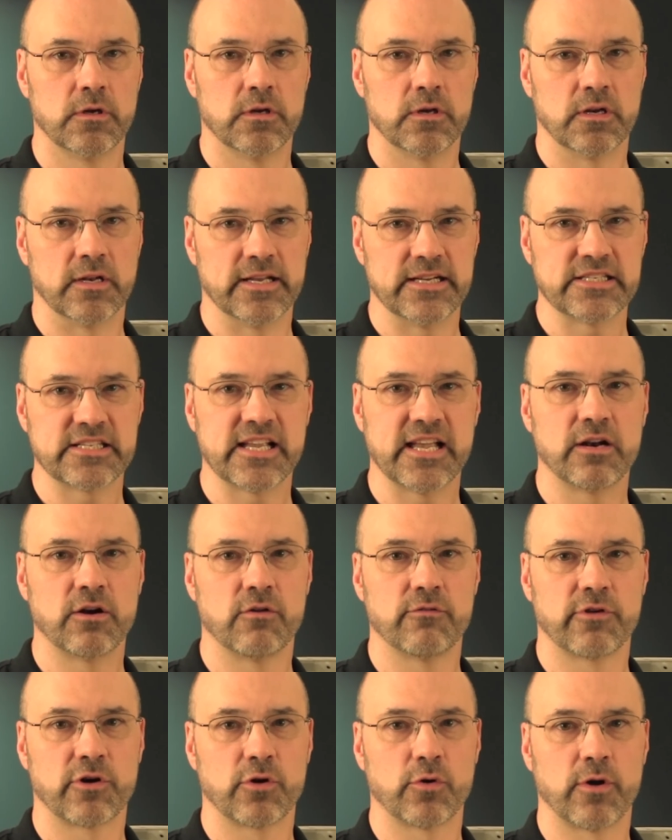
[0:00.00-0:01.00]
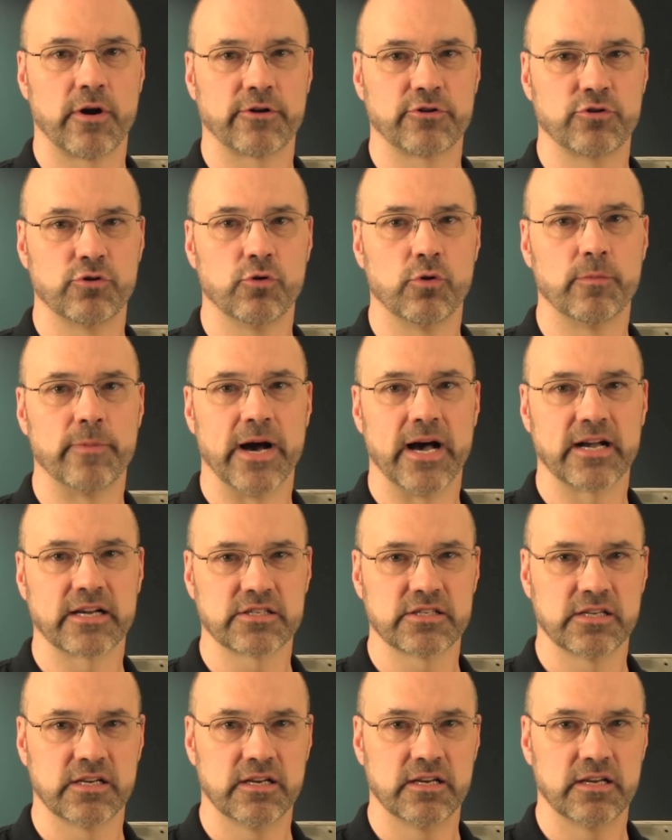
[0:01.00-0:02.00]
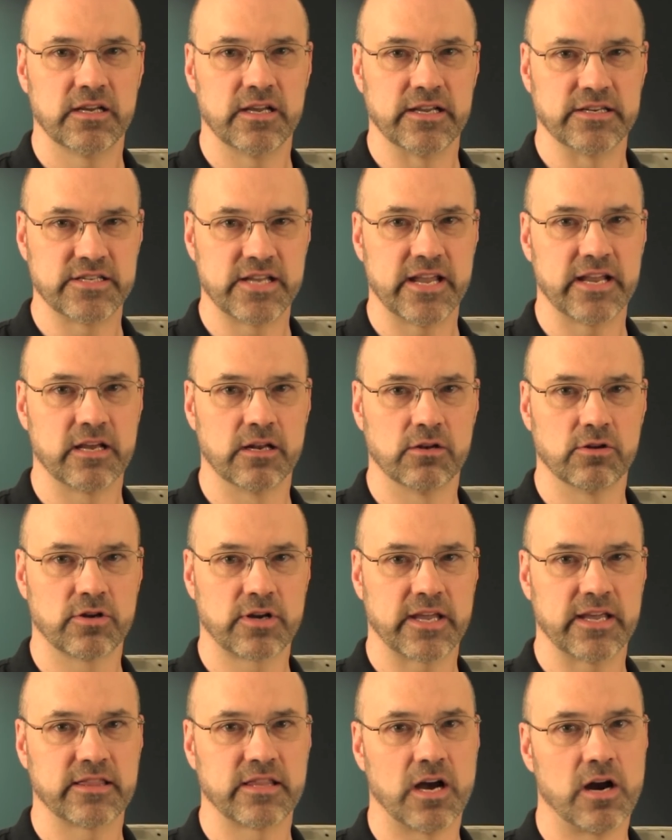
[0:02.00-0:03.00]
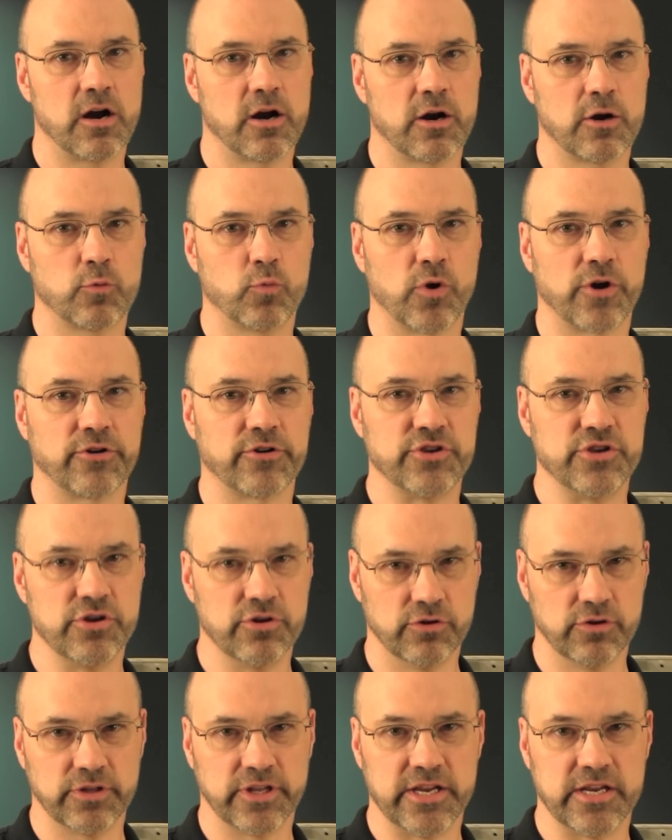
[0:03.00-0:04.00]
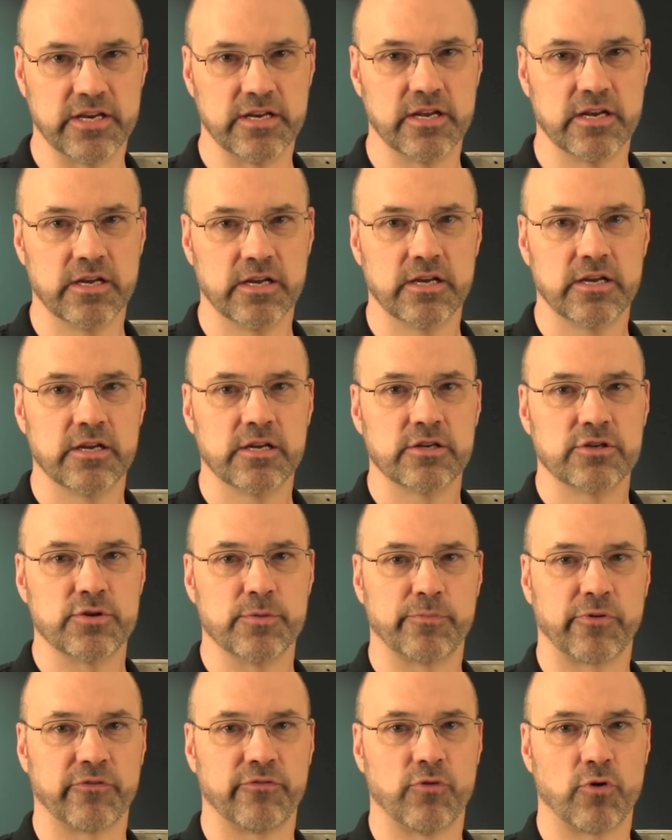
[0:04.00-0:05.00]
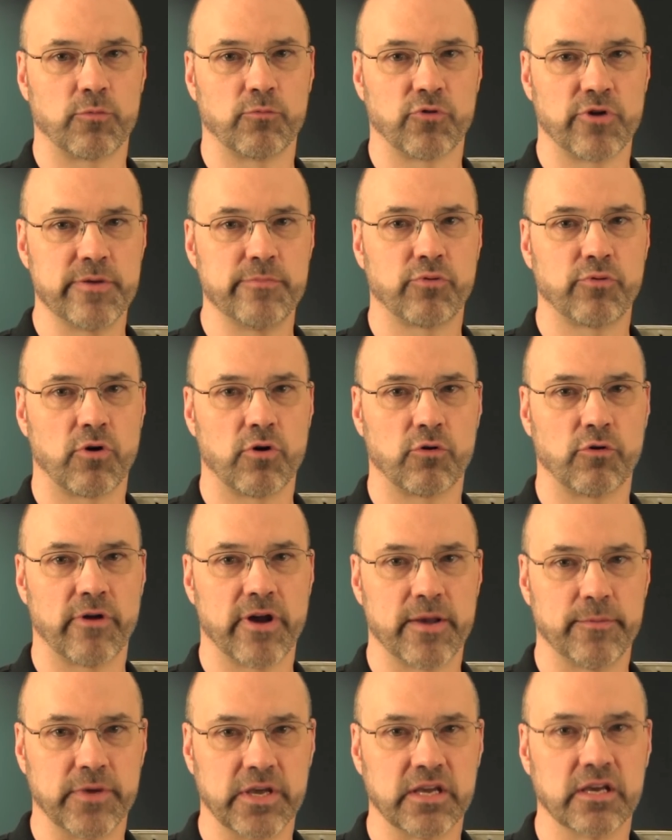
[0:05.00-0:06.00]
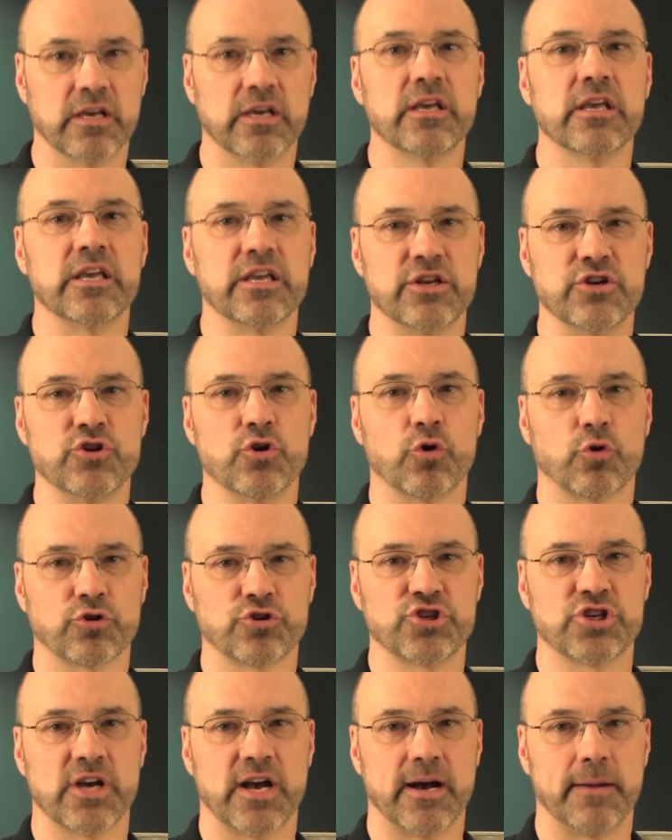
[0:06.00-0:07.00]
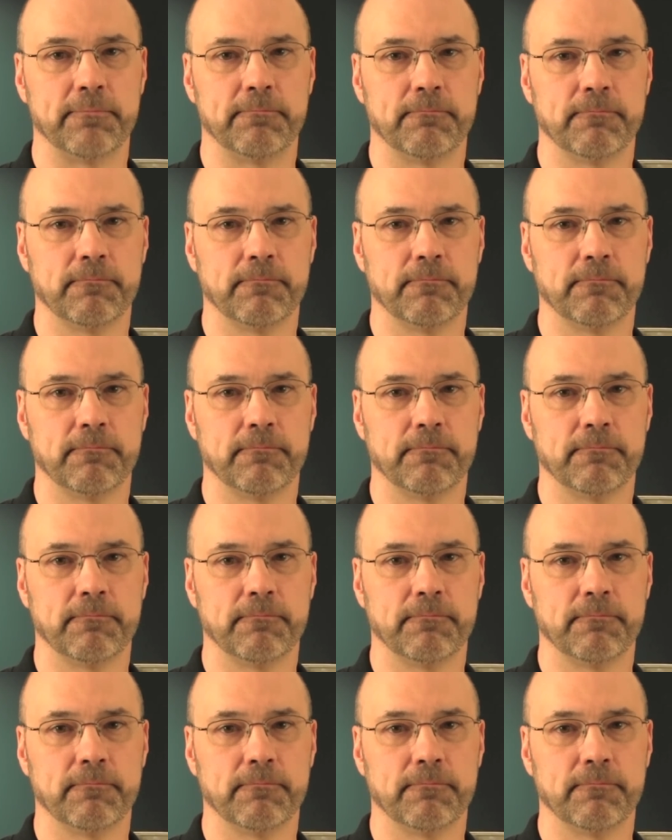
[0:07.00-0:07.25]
Let's head over to our toolbox and take a look at the hardware you'll need to perform reprogramming in your shop.